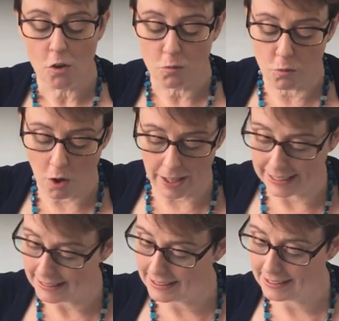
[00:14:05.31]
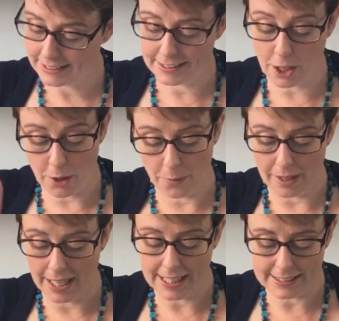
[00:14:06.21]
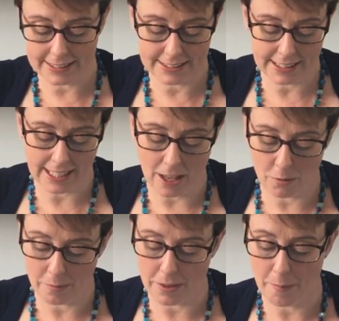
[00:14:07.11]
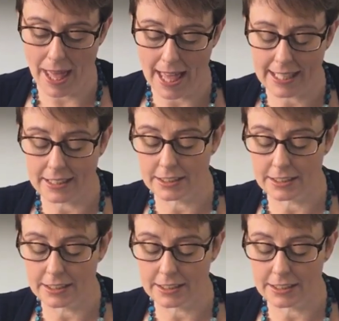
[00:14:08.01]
Right, so let's get on with the bag.